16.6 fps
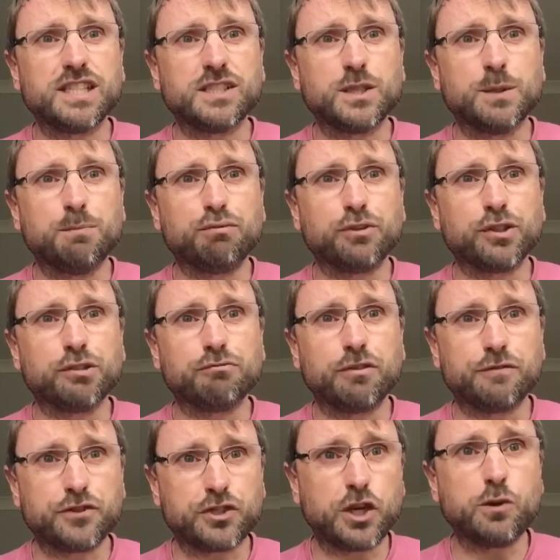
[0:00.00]
is the brother
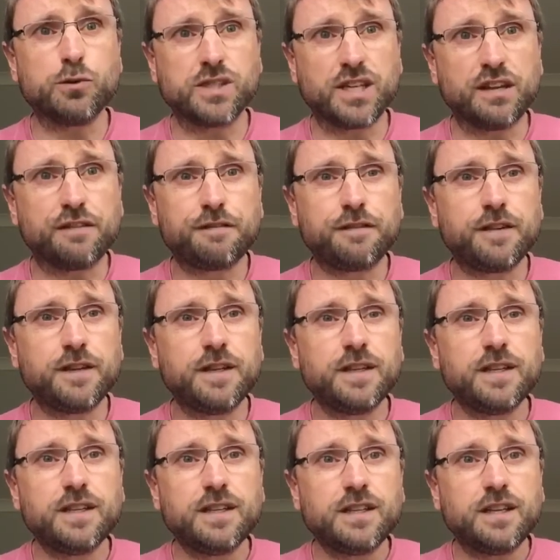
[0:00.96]
of Joseph
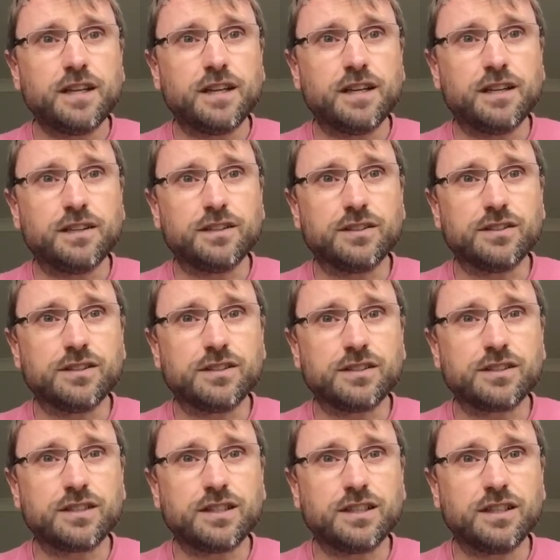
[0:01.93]

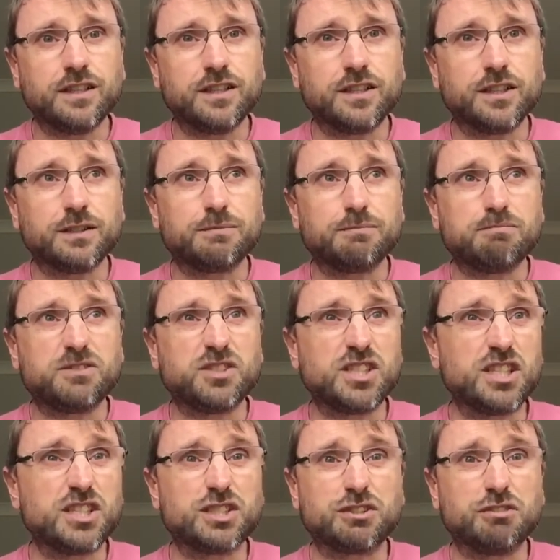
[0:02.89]
and
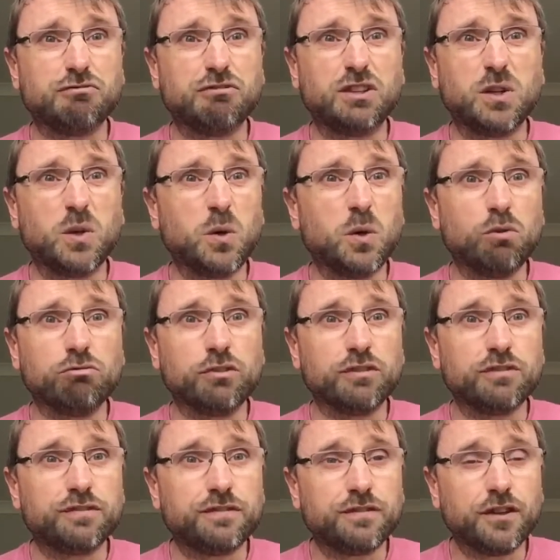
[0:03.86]
sister-in-law
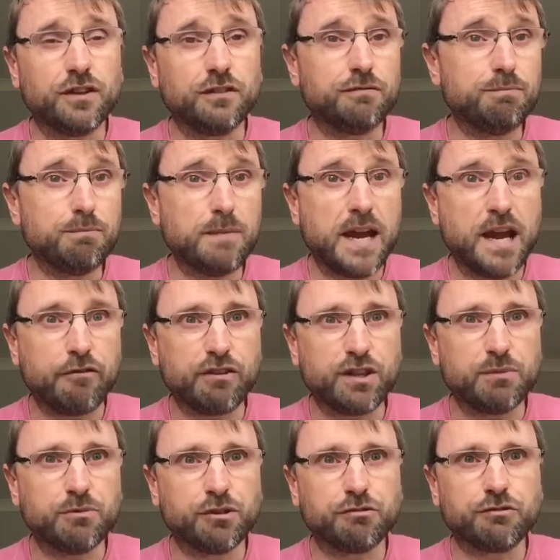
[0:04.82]
of Mary,
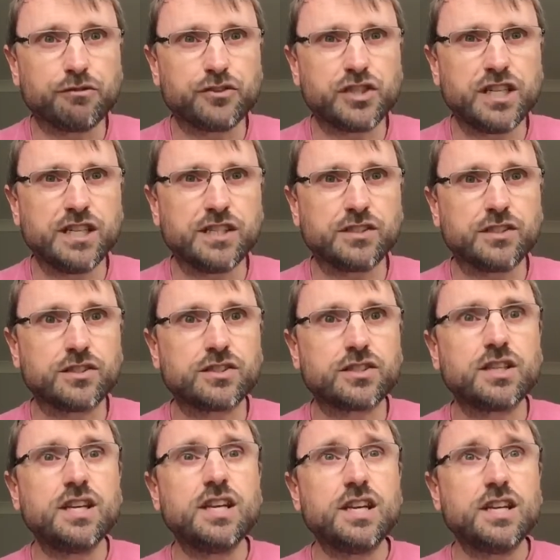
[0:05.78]
the mother of
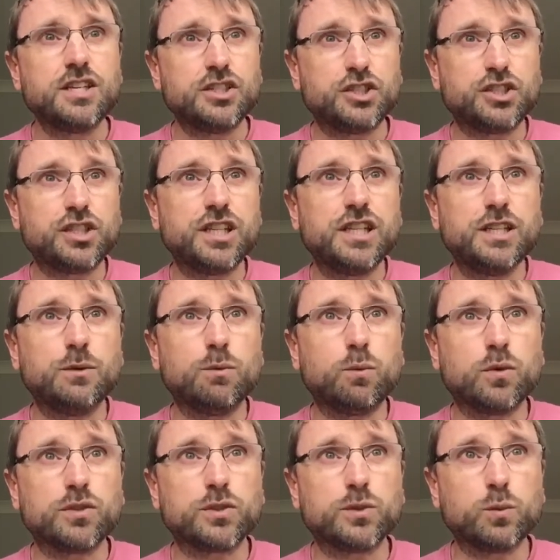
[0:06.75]
Jesus. She
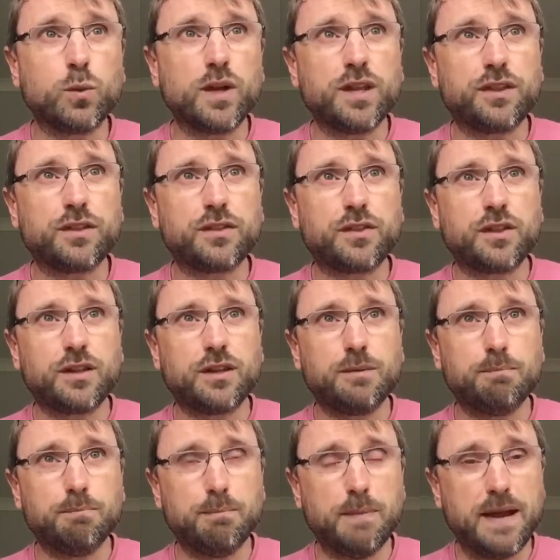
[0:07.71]
was with
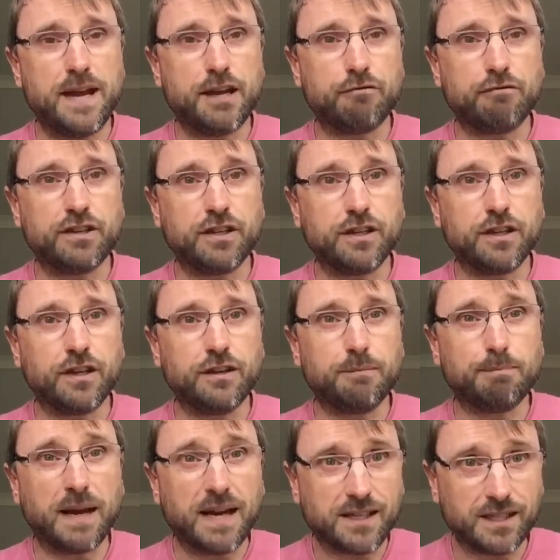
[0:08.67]
Mary
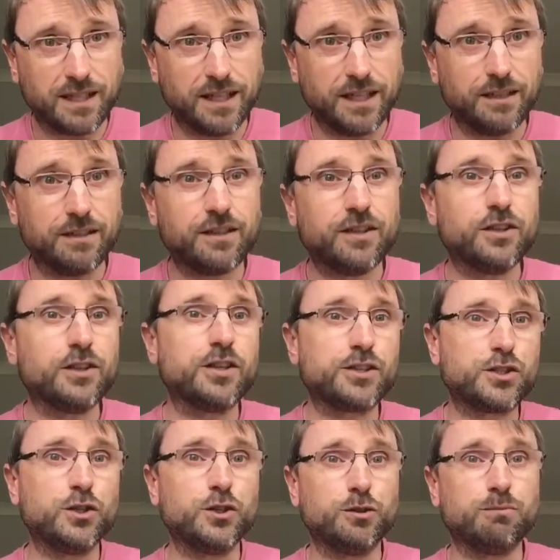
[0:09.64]
Magdalene at the
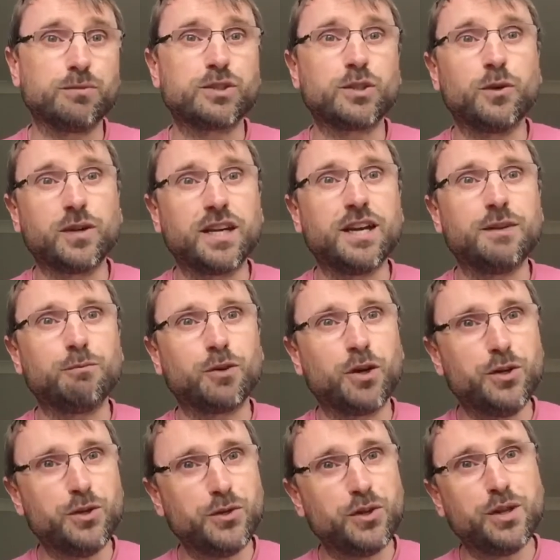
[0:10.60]
tomb. So again, we've got
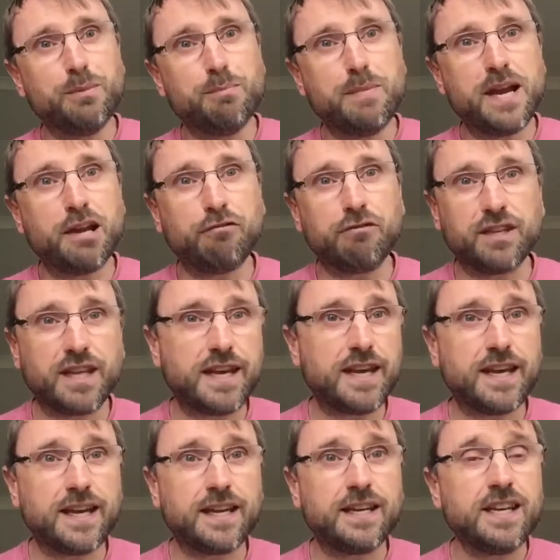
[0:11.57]
another Mary
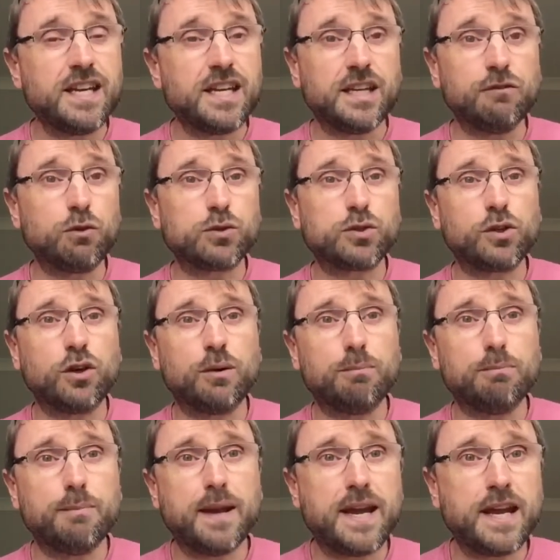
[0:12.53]
there. You've also got
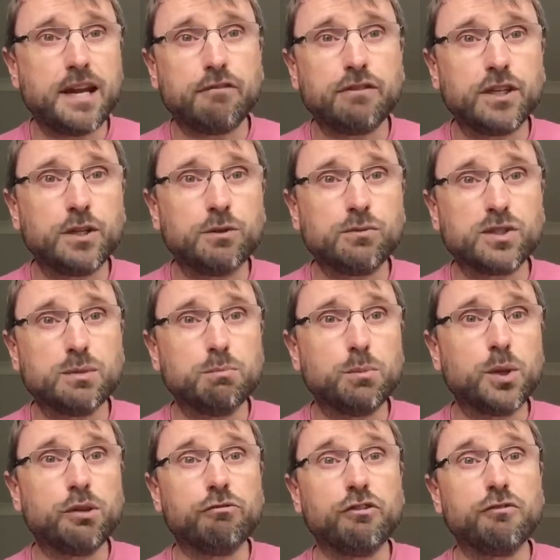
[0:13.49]
Mary, who was the
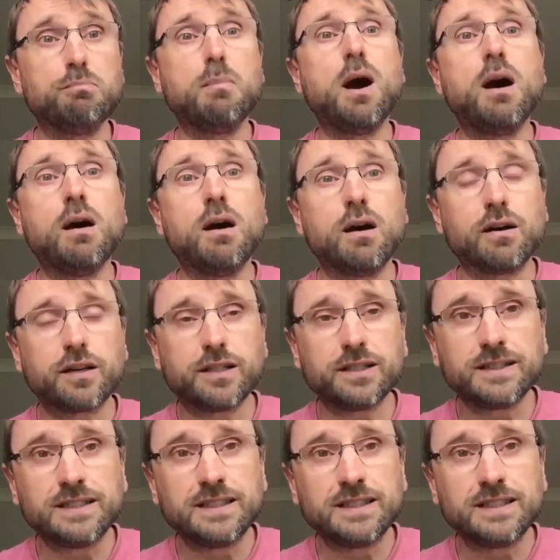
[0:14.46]
mother of Mark.